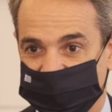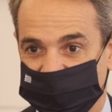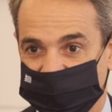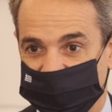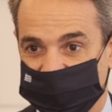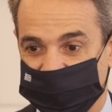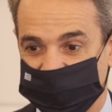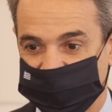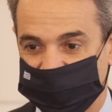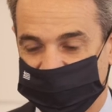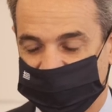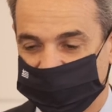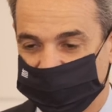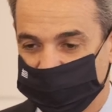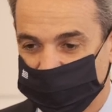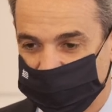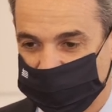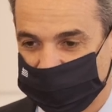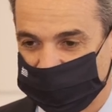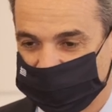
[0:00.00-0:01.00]
and I have
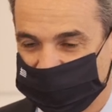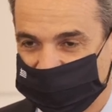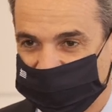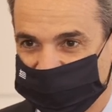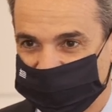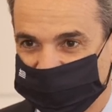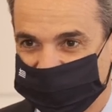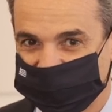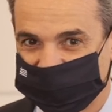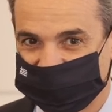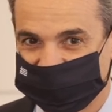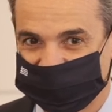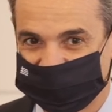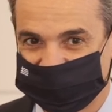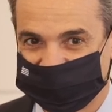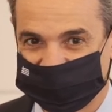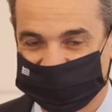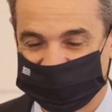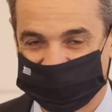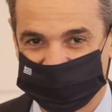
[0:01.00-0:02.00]
full confidence
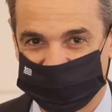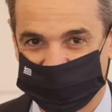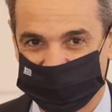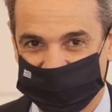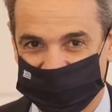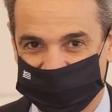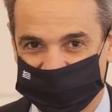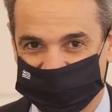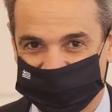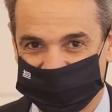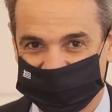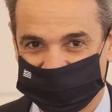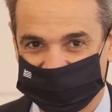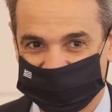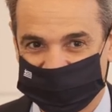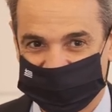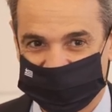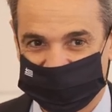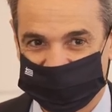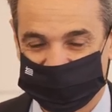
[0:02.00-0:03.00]
in his ability
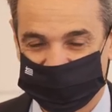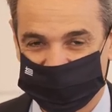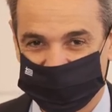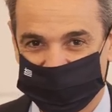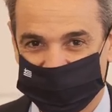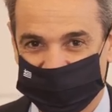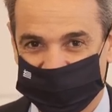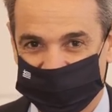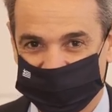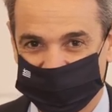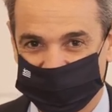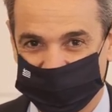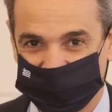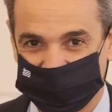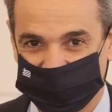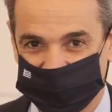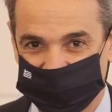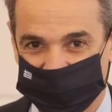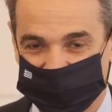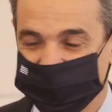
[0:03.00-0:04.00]
to
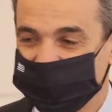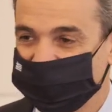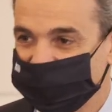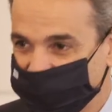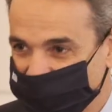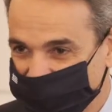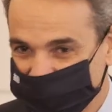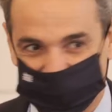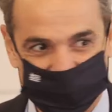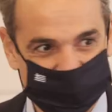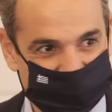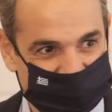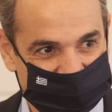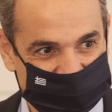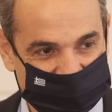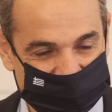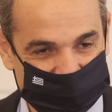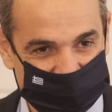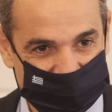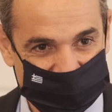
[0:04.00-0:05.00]
deliver beyond the
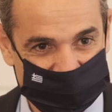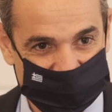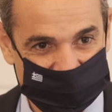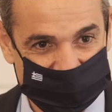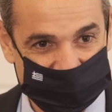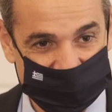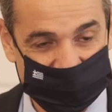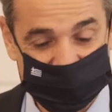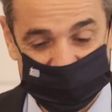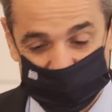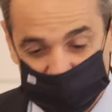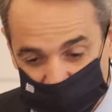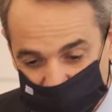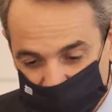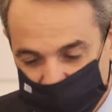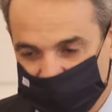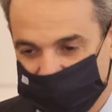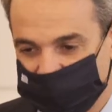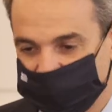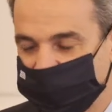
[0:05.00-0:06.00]
pandemic and
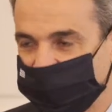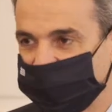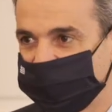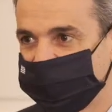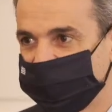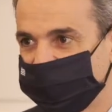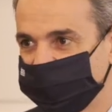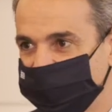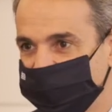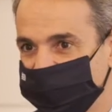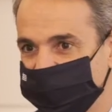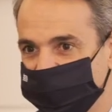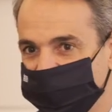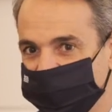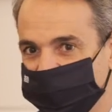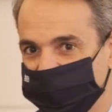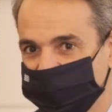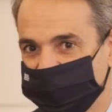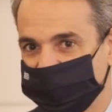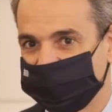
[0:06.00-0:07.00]
use the pandemic
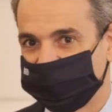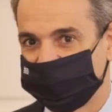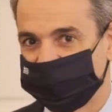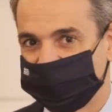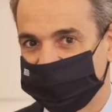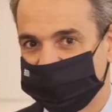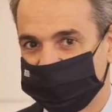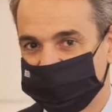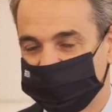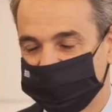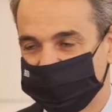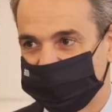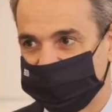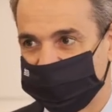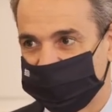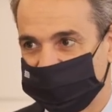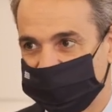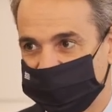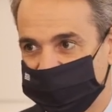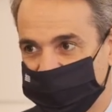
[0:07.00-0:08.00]
as
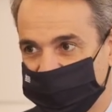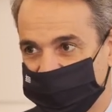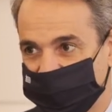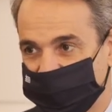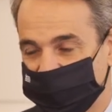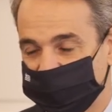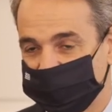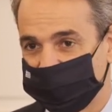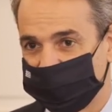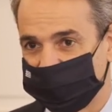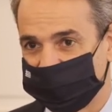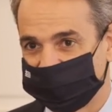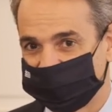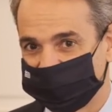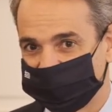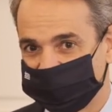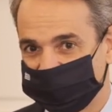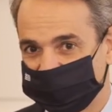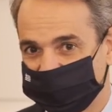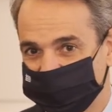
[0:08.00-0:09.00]

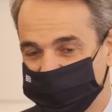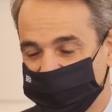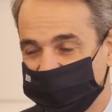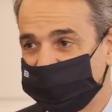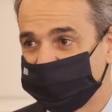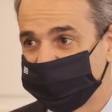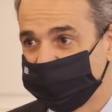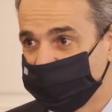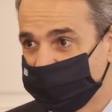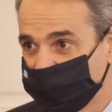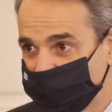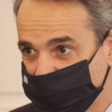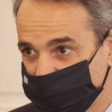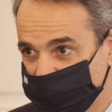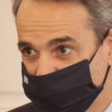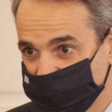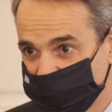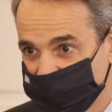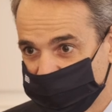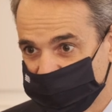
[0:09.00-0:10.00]
an
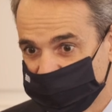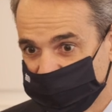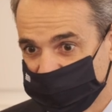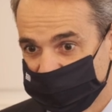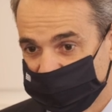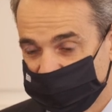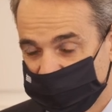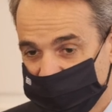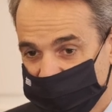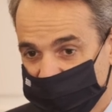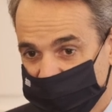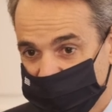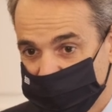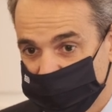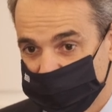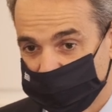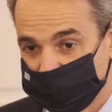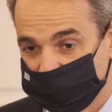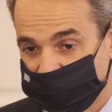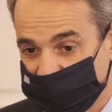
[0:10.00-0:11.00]
opportunity
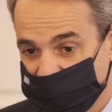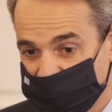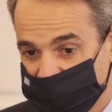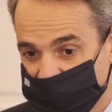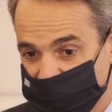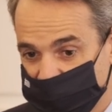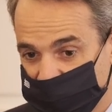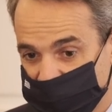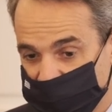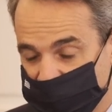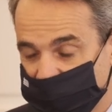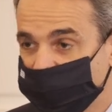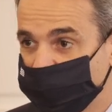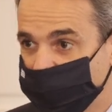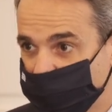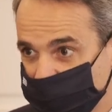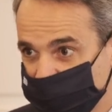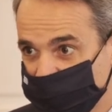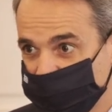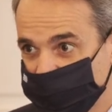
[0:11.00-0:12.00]
to make
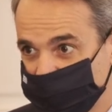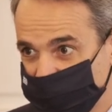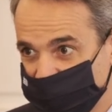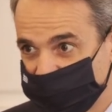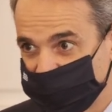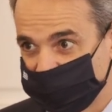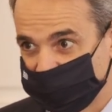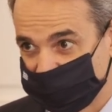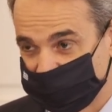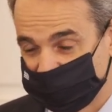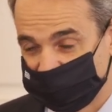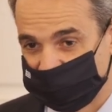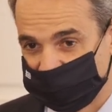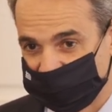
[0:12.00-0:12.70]
important changes